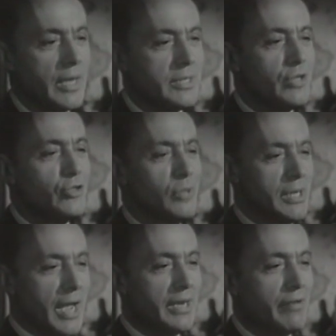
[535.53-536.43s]
My dear
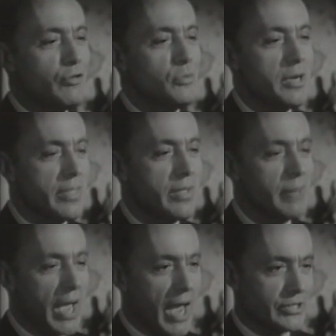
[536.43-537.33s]
Julie, I never do
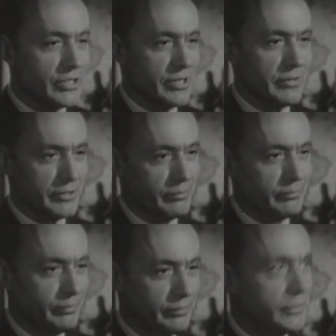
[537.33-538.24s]
anything by accident.
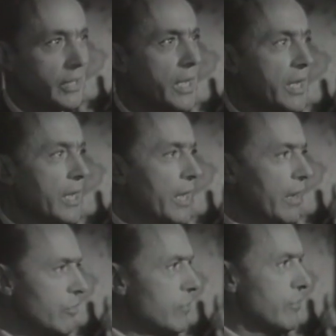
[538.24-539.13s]

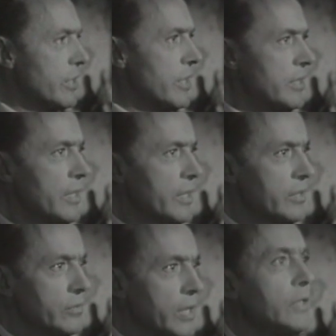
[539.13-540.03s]
I've known for a year
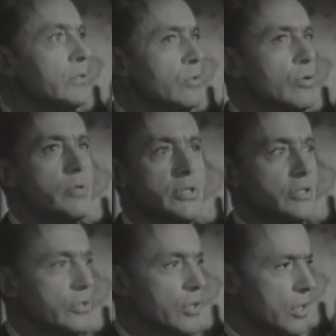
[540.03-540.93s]
that you had to open
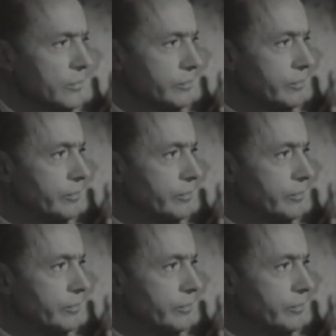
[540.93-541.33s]
the store.